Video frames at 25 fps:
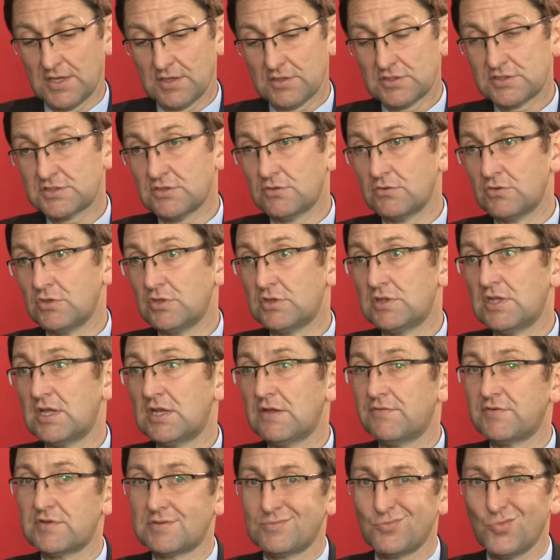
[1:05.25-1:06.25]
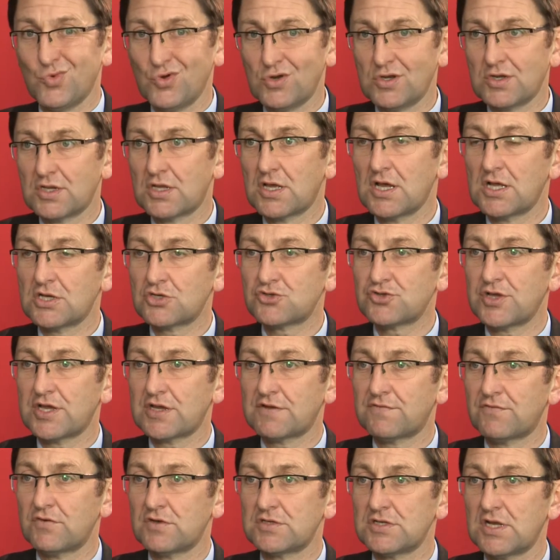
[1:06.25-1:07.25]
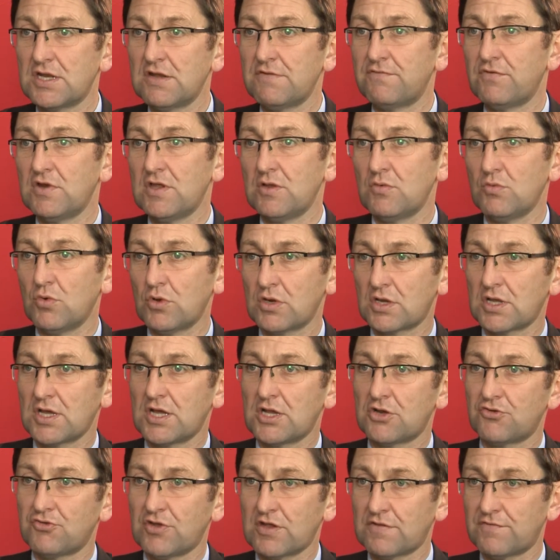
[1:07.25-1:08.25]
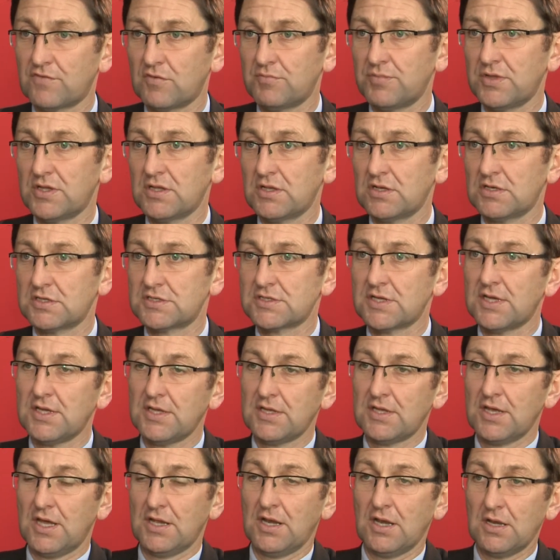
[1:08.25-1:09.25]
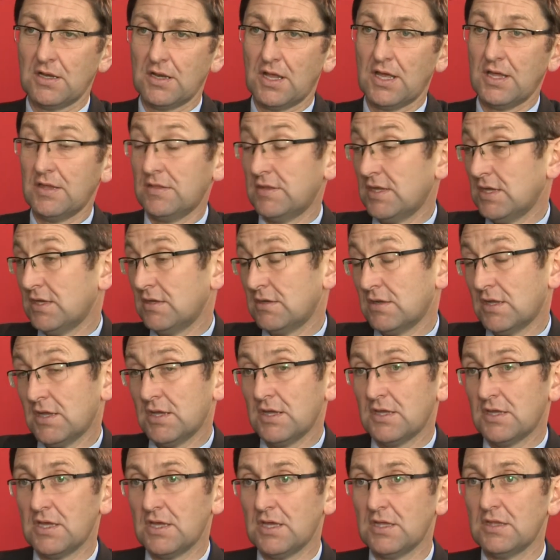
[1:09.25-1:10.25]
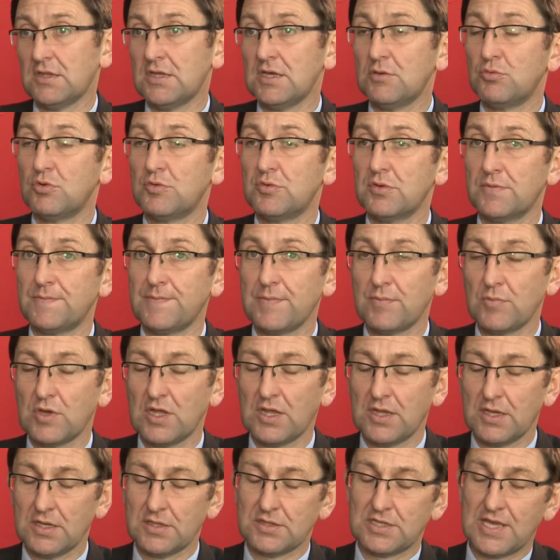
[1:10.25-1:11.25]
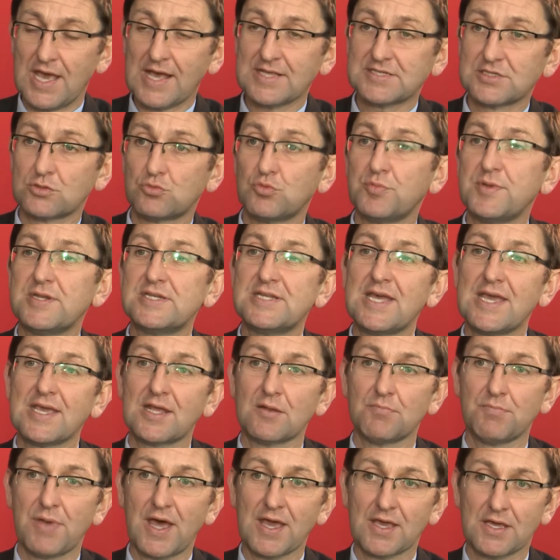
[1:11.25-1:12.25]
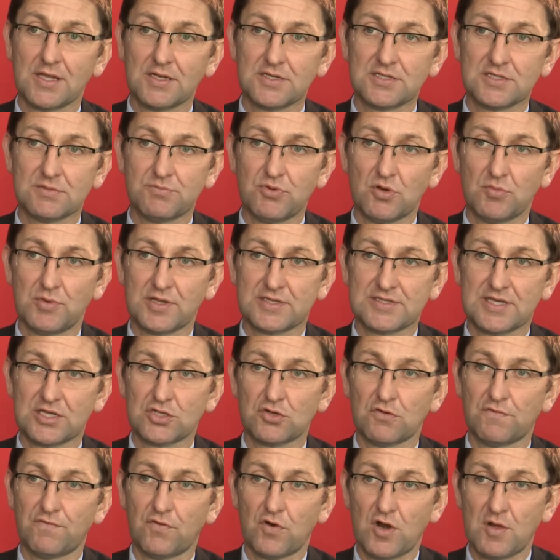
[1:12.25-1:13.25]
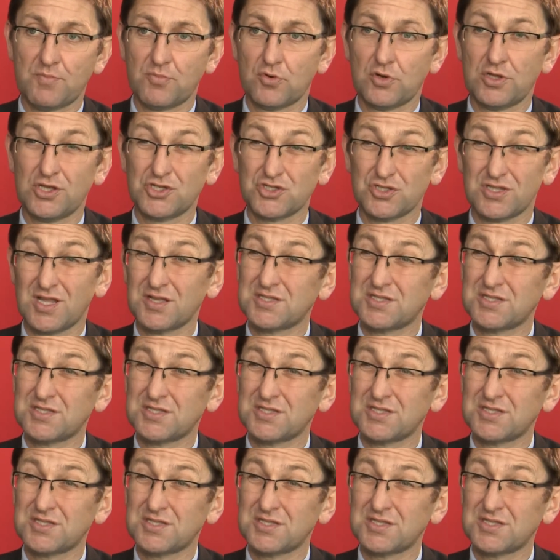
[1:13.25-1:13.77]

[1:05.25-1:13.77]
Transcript: So they'd have one contract for delivery, one contract for build, and then it would the asset would be taken back into the public sector for operation.